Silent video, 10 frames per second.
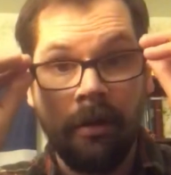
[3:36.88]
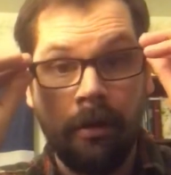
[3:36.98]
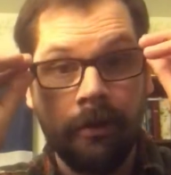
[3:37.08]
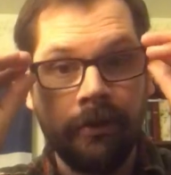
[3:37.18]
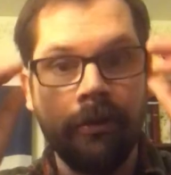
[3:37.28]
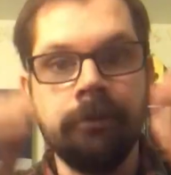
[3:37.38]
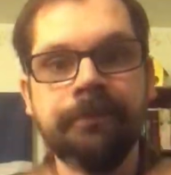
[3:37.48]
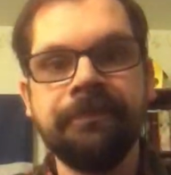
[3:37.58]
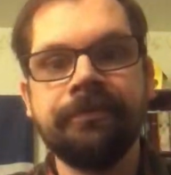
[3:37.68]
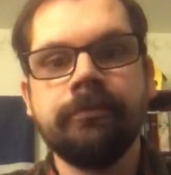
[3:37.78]

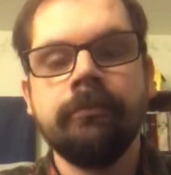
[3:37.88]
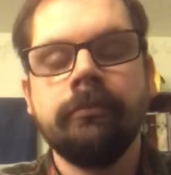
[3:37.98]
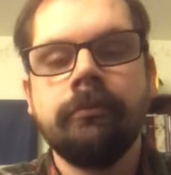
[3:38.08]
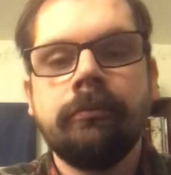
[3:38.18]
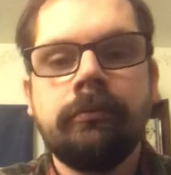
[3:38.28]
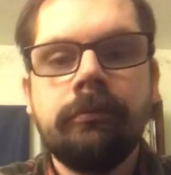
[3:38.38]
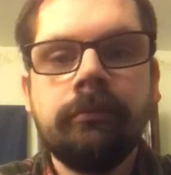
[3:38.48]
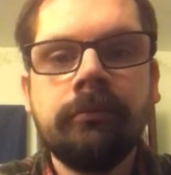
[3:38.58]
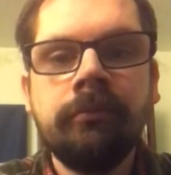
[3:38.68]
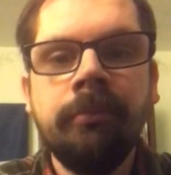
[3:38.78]
Also,
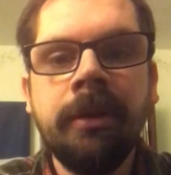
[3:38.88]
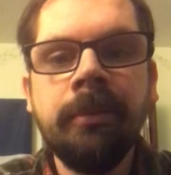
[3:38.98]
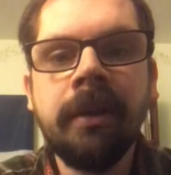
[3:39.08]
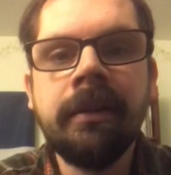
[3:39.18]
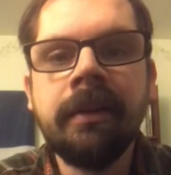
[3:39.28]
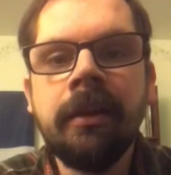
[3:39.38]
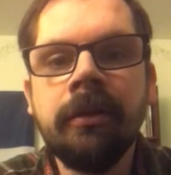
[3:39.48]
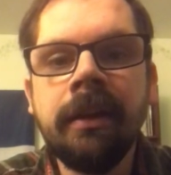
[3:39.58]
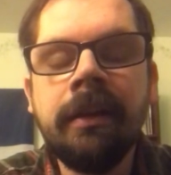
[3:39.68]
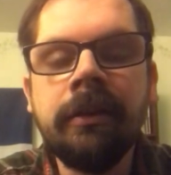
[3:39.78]
people like that are
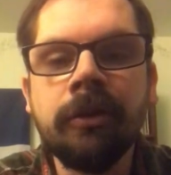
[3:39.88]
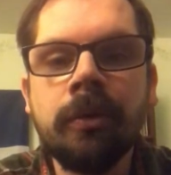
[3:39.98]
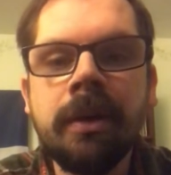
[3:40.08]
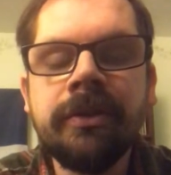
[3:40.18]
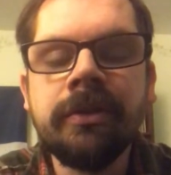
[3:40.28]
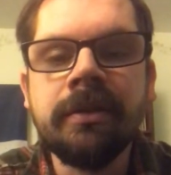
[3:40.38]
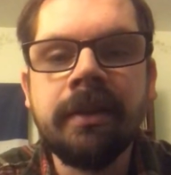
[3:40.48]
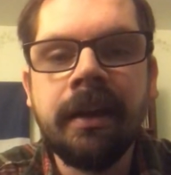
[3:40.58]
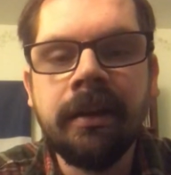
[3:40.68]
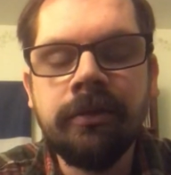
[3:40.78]
getting their questions
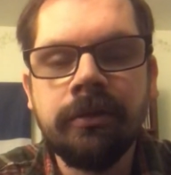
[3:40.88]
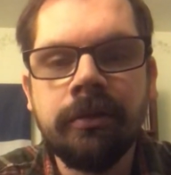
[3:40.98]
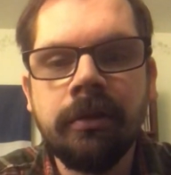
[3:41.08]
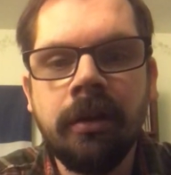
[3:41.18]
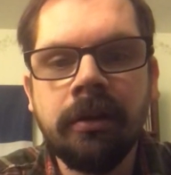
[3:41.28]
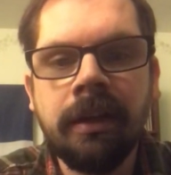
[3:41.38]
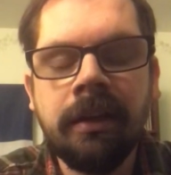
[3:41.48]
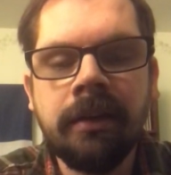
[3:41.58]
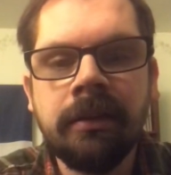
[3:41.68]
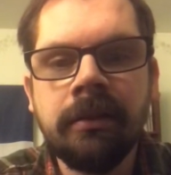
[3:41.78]
answered
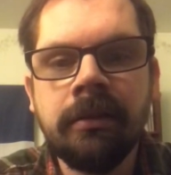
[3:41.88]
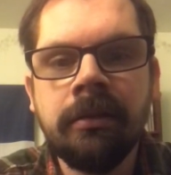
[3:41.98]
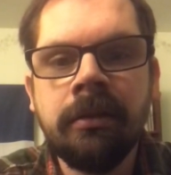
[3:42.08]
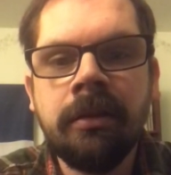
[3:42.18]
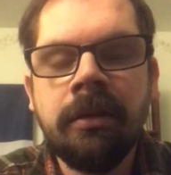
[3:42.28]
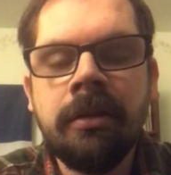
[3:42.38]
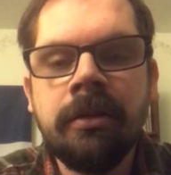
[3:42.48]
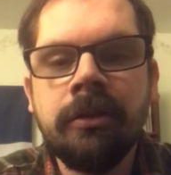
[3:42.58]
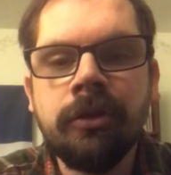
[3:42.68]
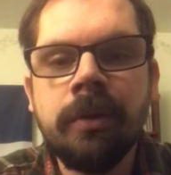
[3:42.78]
online.
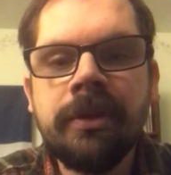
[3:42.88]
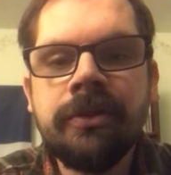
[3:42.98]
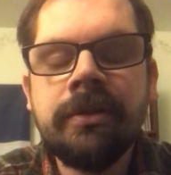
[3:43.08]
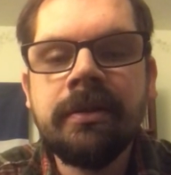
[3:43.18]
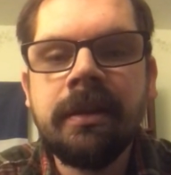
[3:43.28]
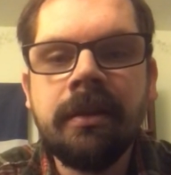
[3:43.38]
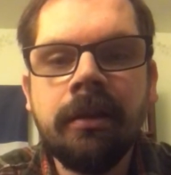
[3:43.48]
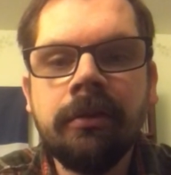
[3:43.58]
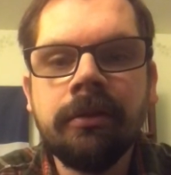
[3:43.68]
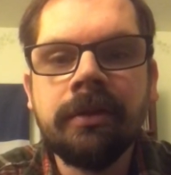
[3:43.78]
The questions that the
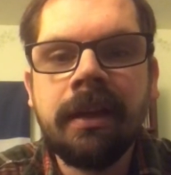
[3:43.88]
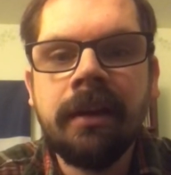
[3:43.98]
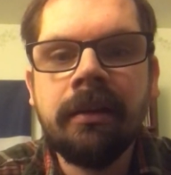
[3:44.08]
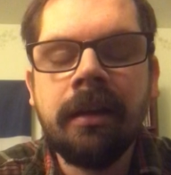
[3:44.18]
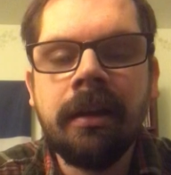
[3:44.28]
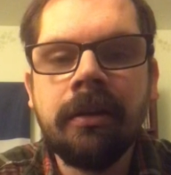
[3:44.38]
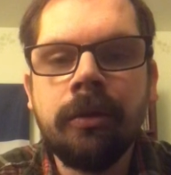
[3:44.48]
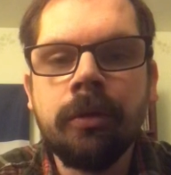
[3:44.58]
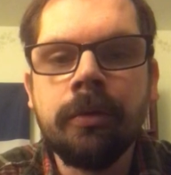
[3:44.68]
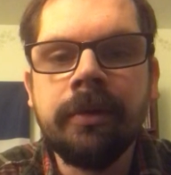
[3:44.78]
elders cannot
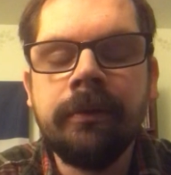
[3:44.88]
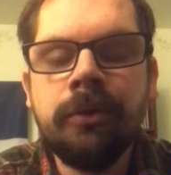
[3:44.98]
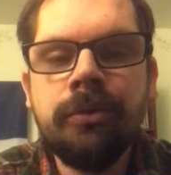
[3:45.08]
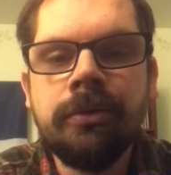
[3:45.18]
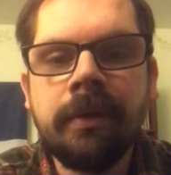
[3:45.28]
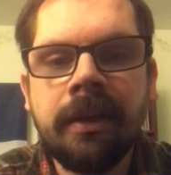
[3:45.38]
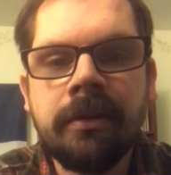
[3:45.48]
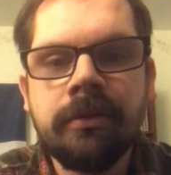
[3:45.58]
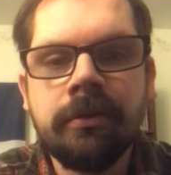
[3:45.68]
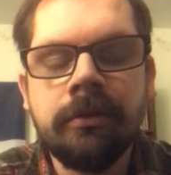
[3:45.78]
or refuse to
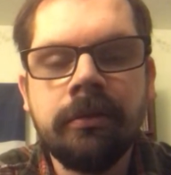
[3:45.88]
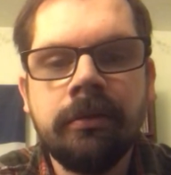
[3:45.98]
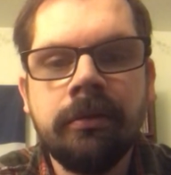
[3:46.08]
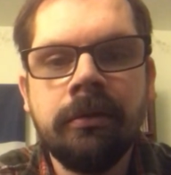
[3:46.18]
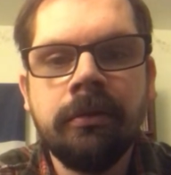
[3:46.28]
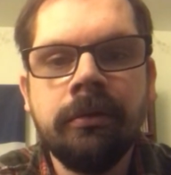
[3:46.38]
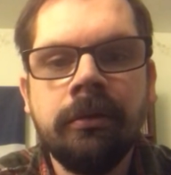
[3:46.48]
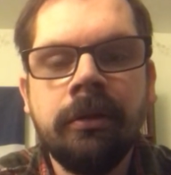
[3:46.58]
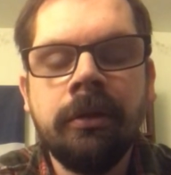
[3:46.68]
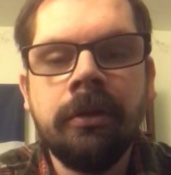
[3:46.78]
answer,
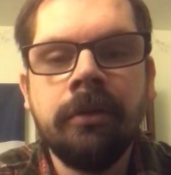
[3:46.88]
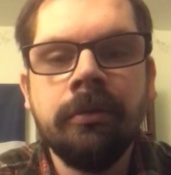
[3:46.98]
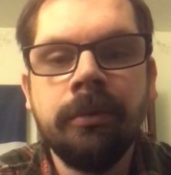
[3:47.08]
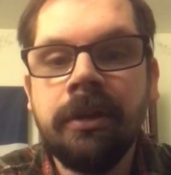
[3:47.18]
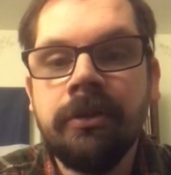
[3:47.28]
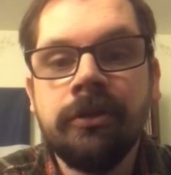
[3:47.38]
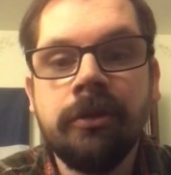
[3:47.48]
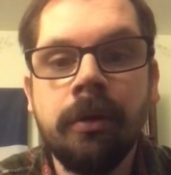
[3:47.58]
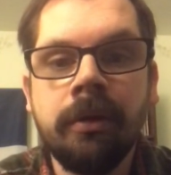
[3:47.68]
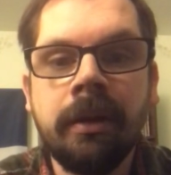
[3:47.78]
we can just
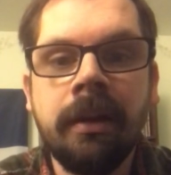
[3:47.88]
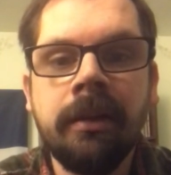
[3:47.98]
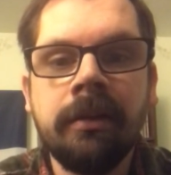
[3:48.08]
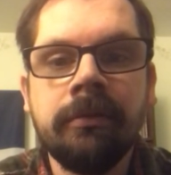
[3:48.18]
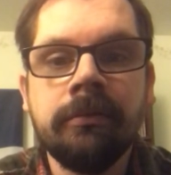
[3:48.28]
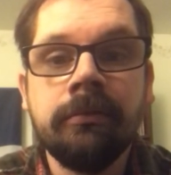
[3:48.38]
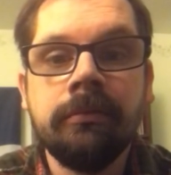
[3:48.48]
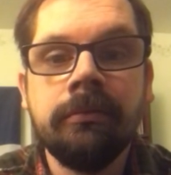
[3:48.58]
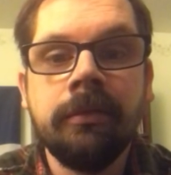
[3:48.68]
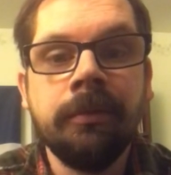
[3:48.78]
go online
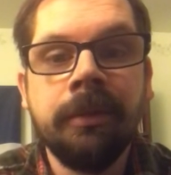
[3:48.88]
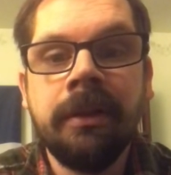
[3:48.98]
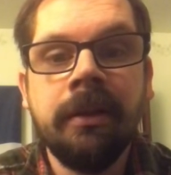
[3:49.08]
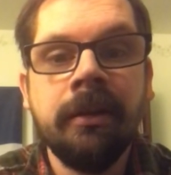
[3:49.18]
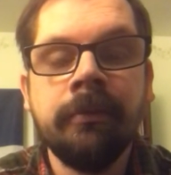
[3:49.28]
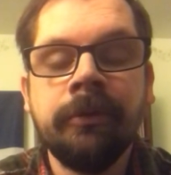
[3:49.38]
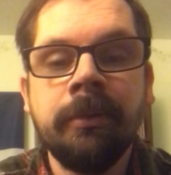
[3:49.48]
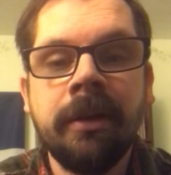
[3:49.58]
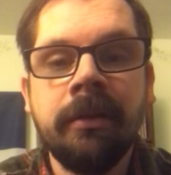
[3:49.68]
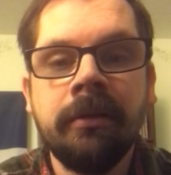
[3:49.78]
and we can get them from
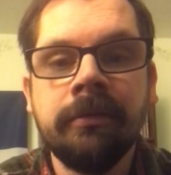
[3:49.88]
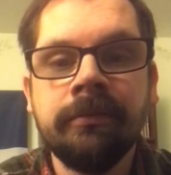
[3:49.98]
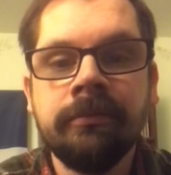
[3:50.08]
there.